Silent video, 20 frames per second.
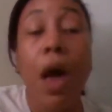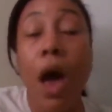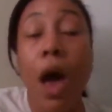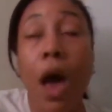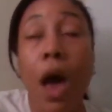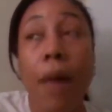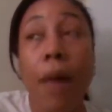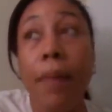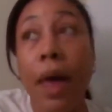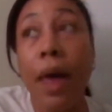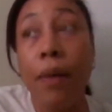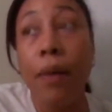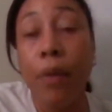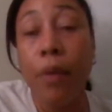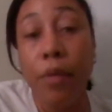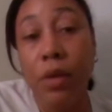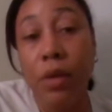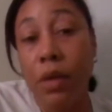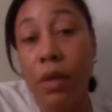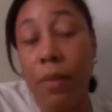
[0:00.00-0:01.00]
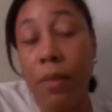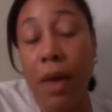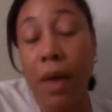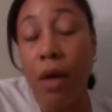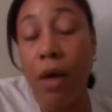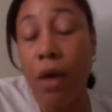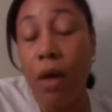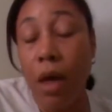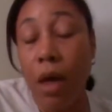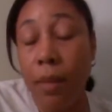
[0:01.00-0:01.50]
I'm not worried
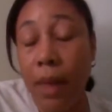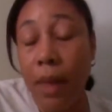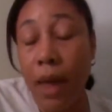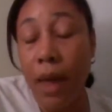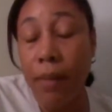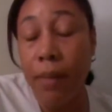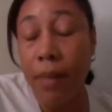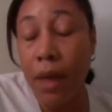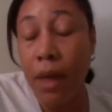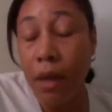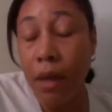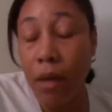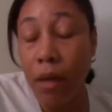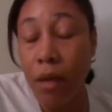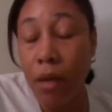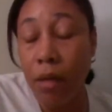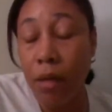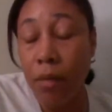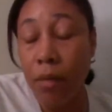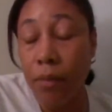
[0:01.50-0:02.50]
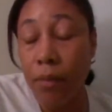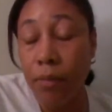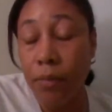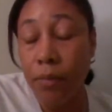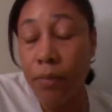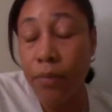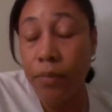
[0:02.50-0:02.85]
about. I'm not.